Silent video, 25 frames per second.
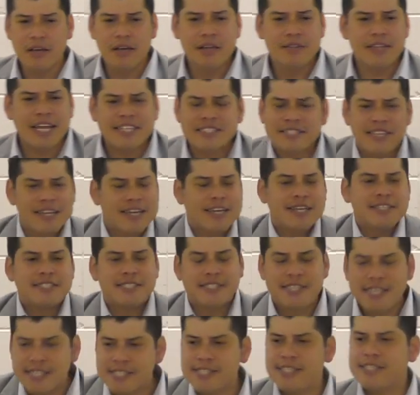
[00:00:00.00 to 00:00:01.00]
That's the
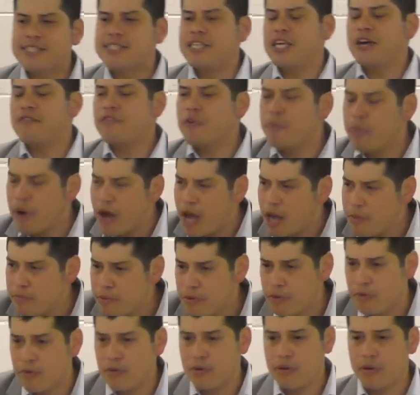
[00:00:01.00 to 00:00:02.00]
consistency of the
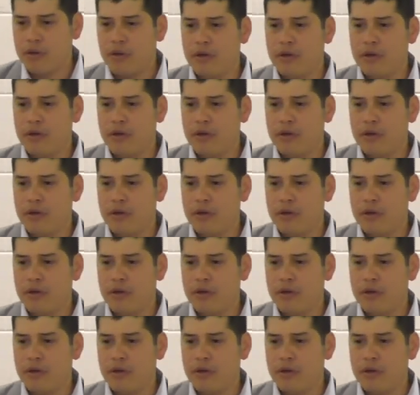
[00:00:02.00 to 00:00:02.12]
Bible.